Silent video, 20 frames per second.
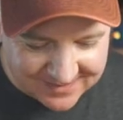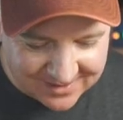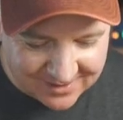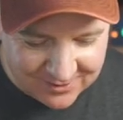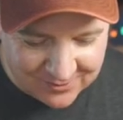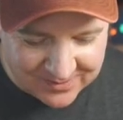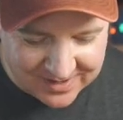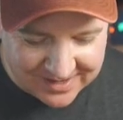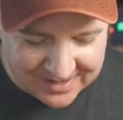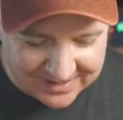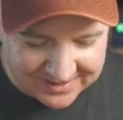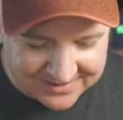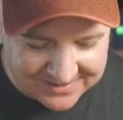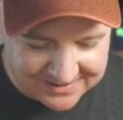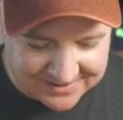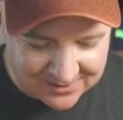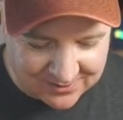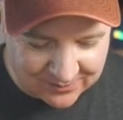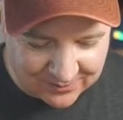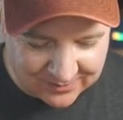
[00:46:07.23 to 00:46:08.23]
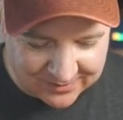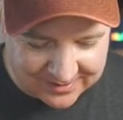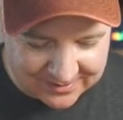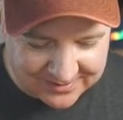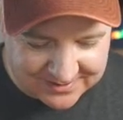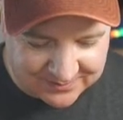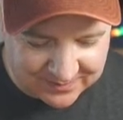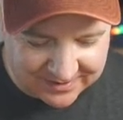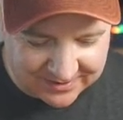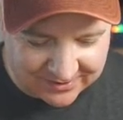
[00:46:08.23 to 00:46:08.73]
Okay, so what
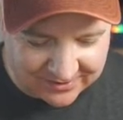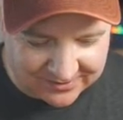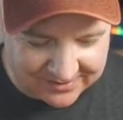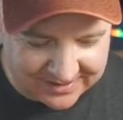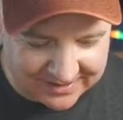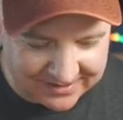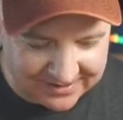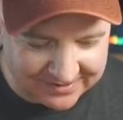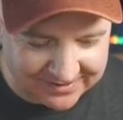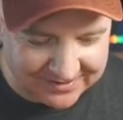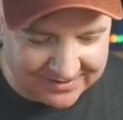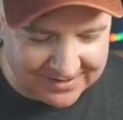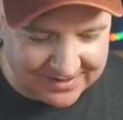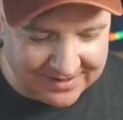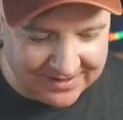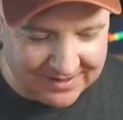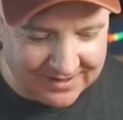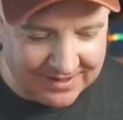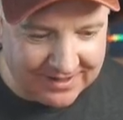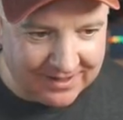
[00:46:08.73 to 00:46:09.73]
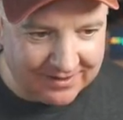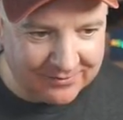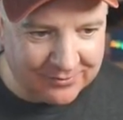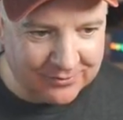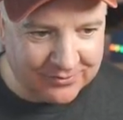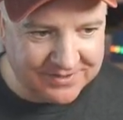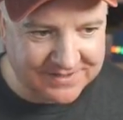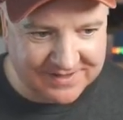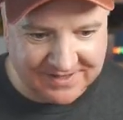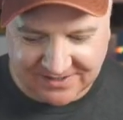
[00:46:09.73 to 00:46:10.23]
else we got on here? Of
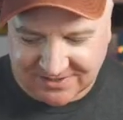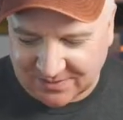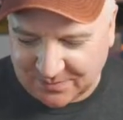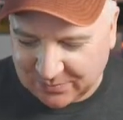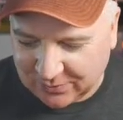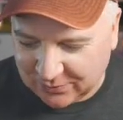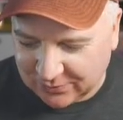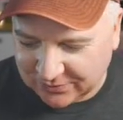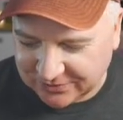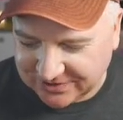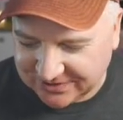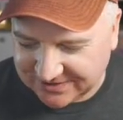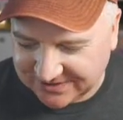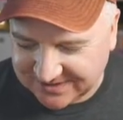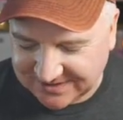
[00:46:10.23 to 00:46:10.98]
course, the supporters.